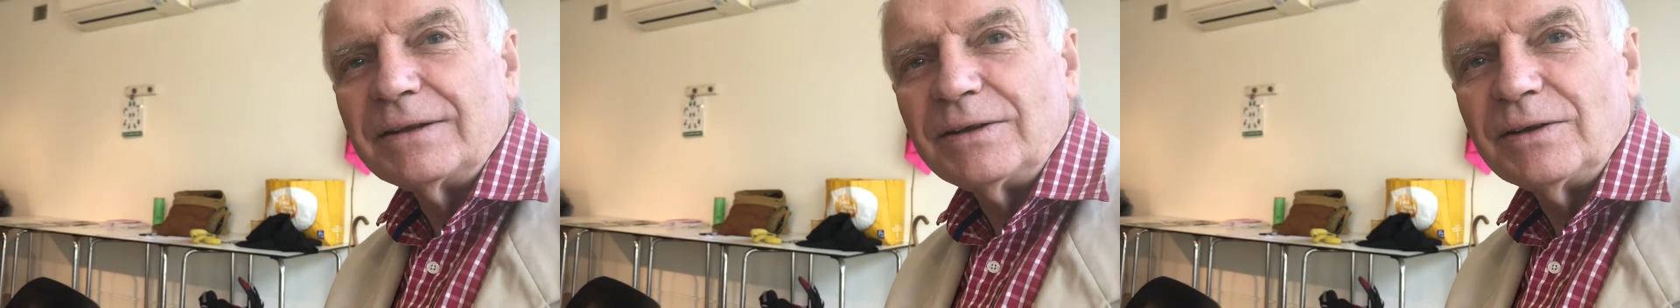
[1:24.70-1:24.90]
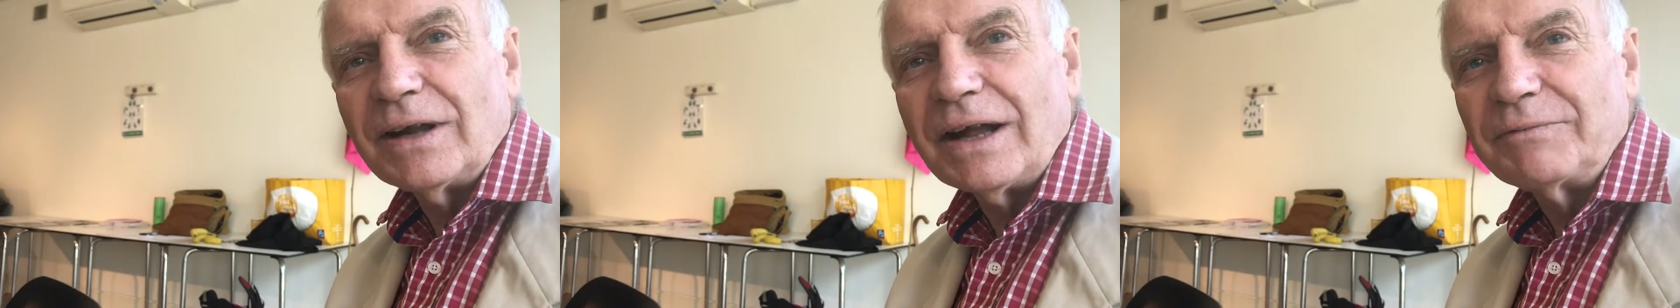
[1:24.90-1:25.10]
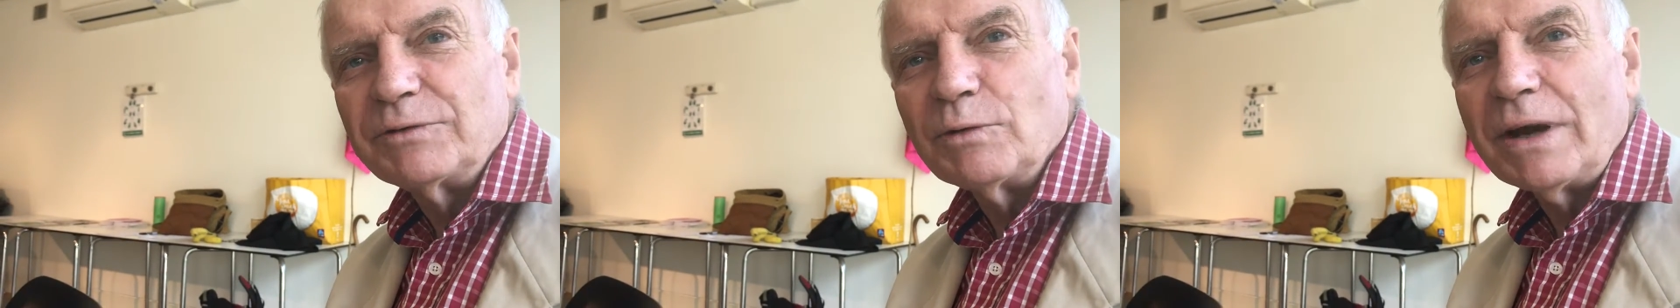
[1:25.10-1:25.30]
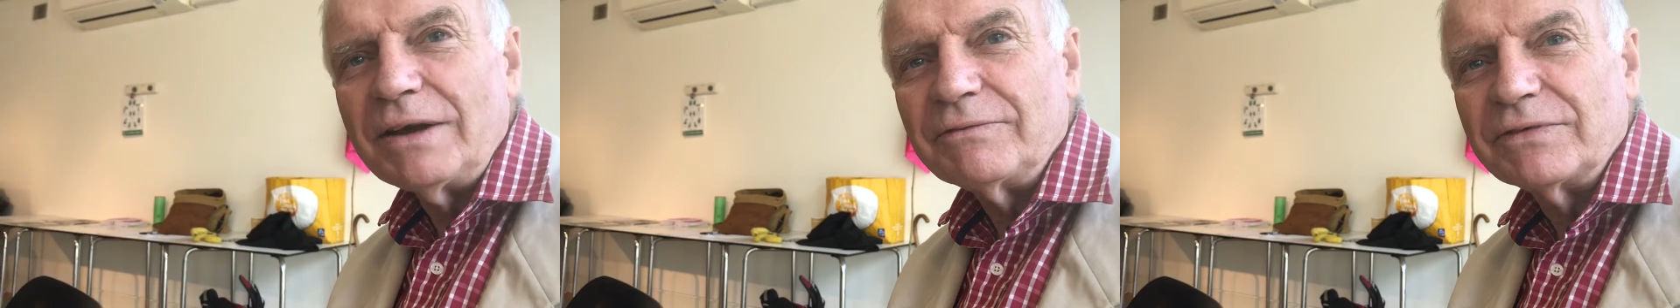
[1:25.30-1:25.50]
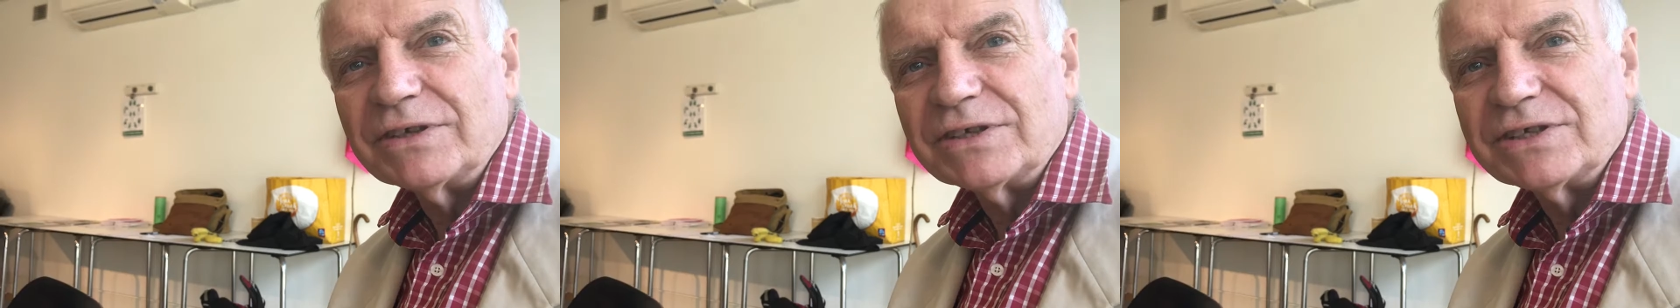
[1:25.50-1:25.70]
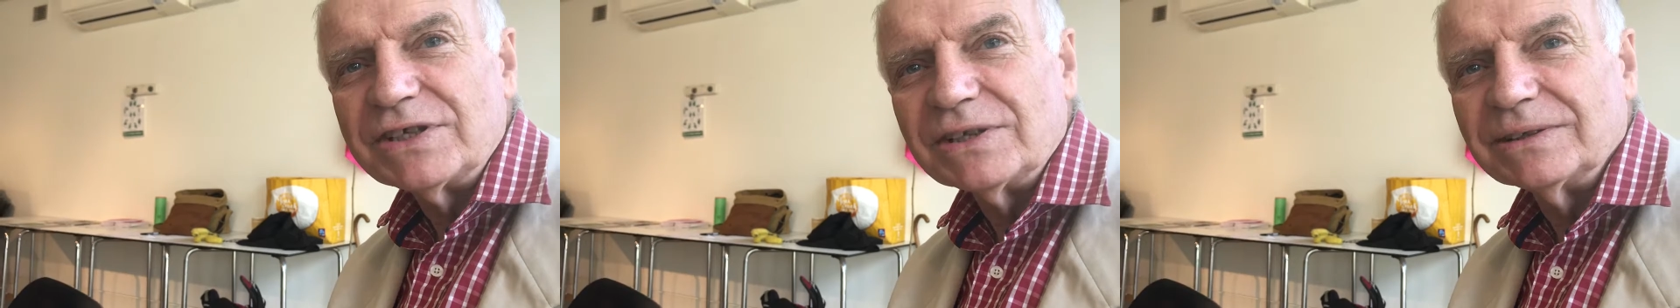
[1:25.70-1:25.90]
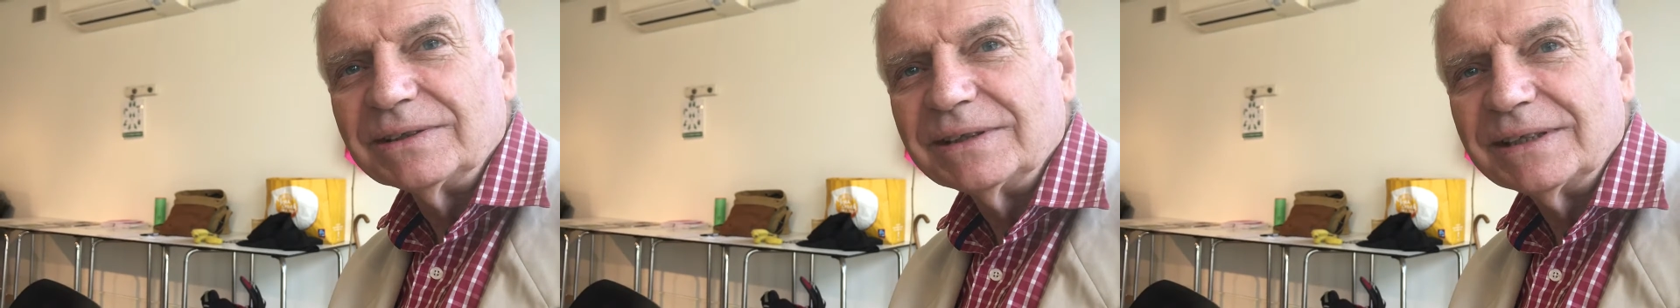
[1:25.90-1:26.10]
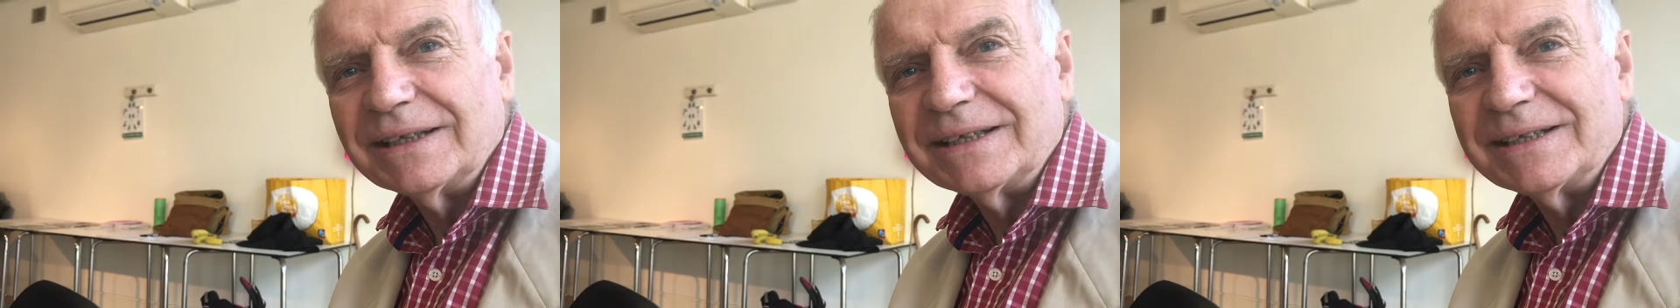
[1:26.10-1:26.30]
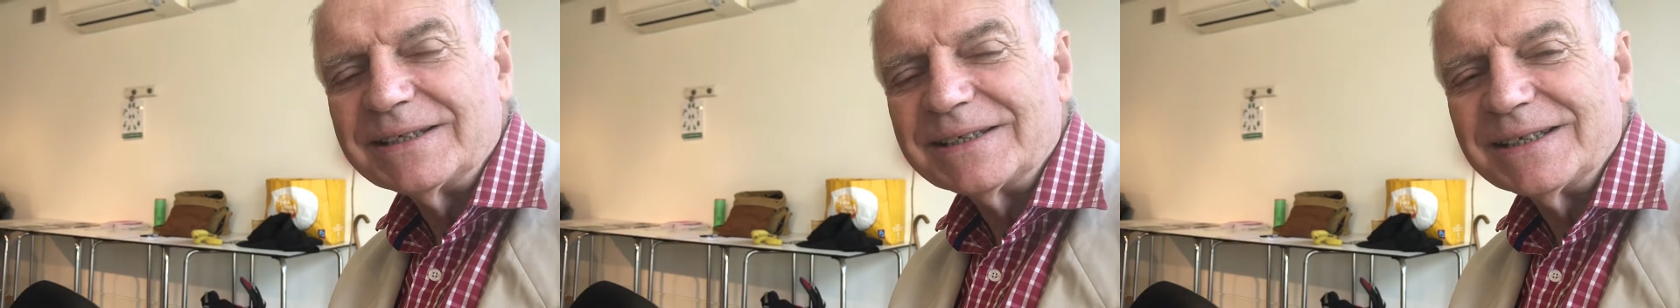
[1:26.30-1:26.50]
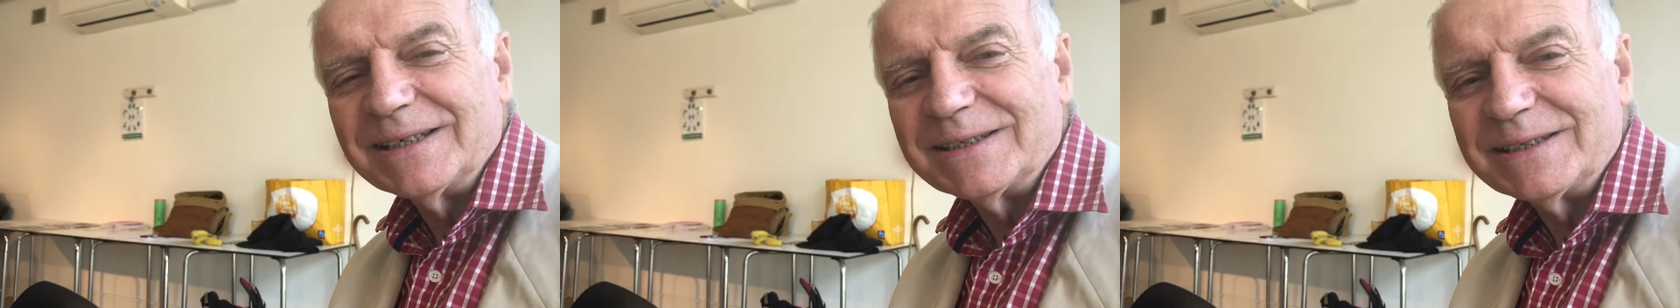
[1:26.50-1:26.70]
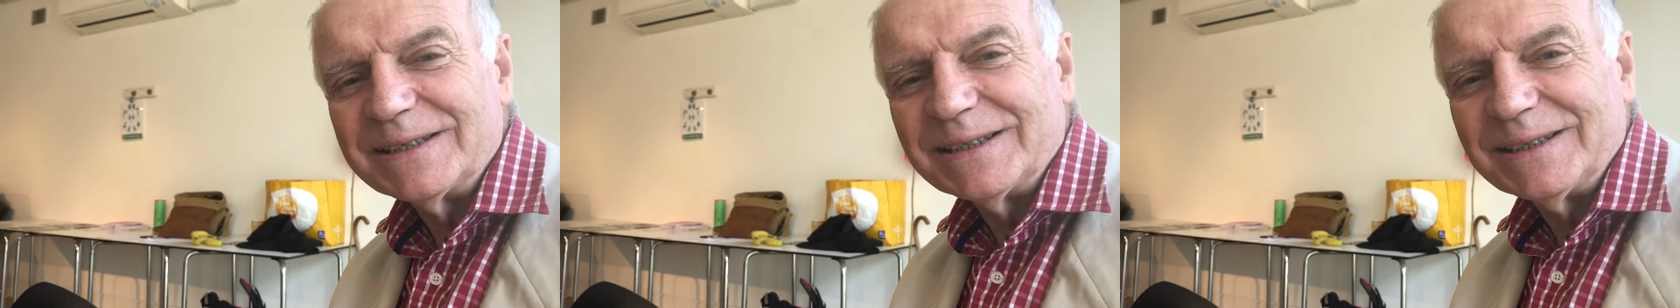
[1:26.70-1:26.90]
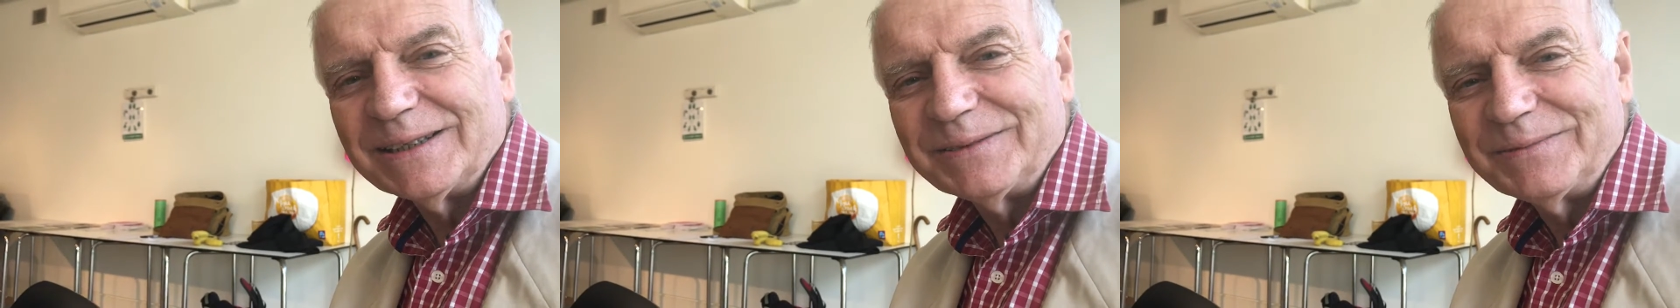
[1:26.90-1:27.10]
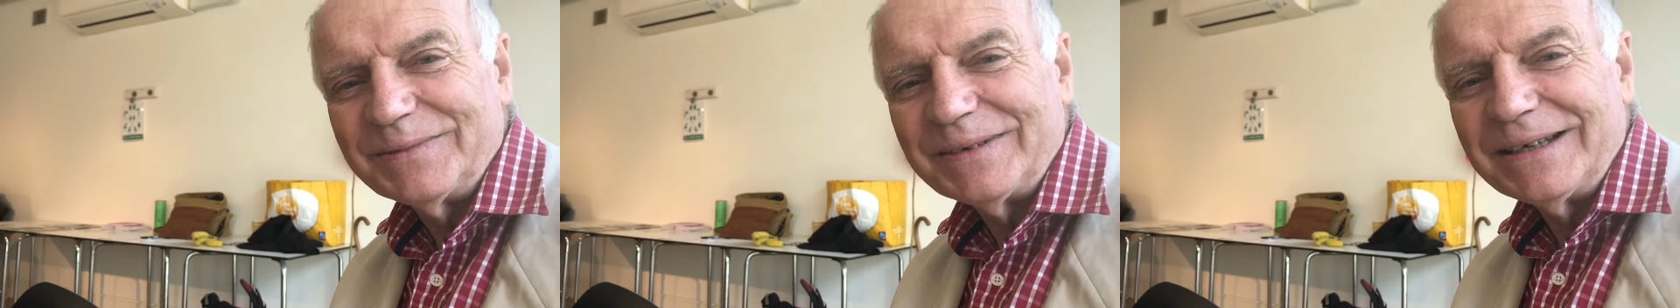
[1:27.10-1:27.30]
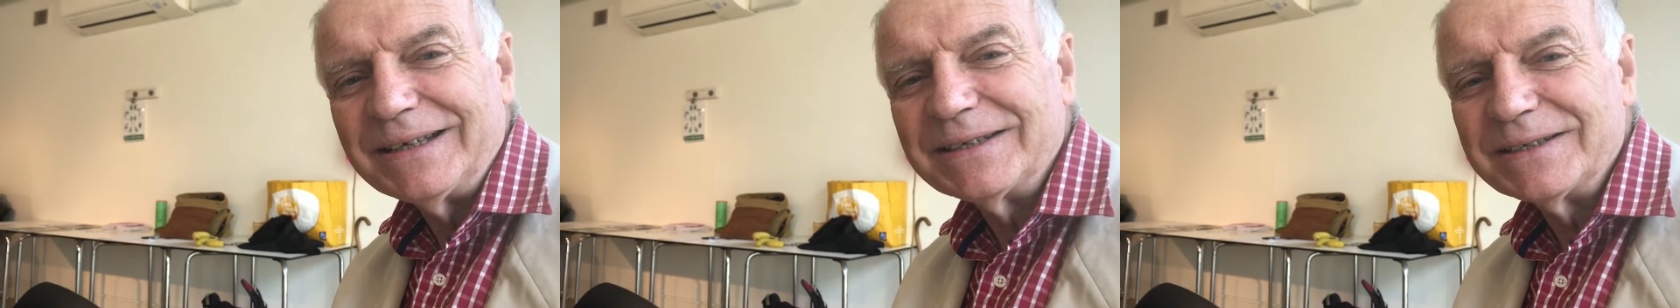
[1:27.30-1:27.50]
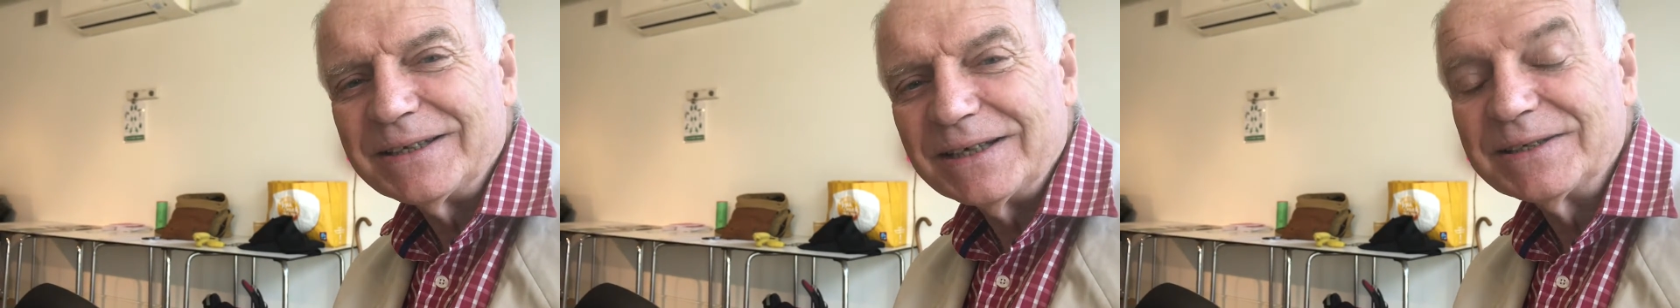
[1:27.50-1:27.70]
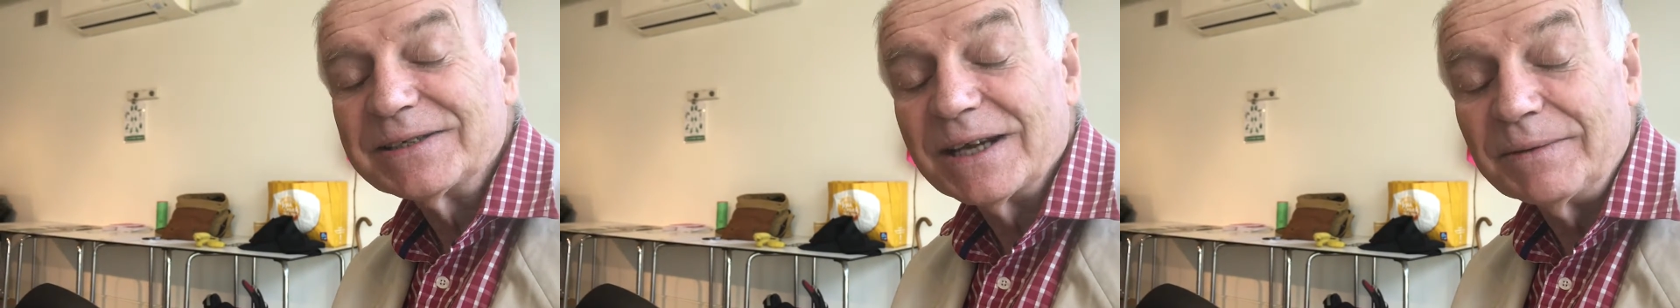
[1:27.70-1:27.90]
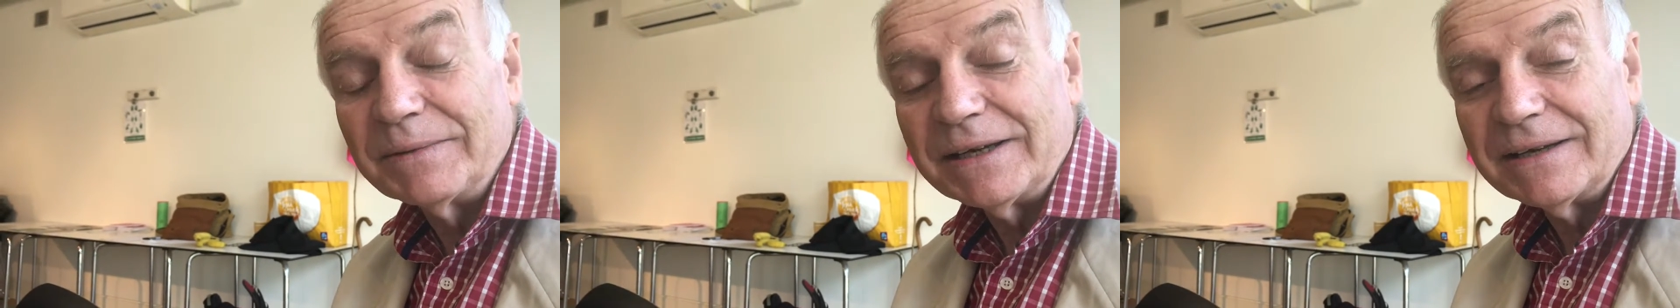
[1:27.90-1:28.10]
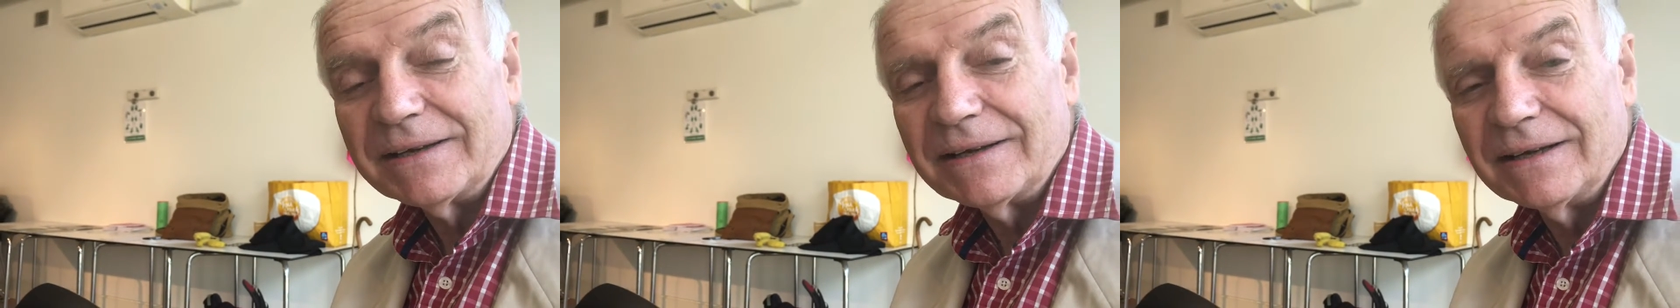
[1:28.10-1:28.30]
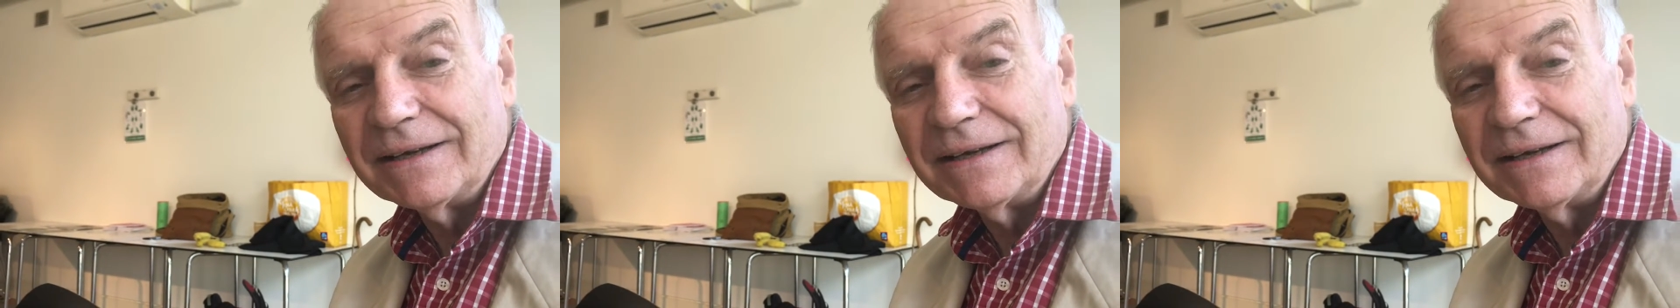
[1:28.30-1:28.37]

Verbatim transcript: you have to wait for it still. It's, it's, um, it's, it's coming.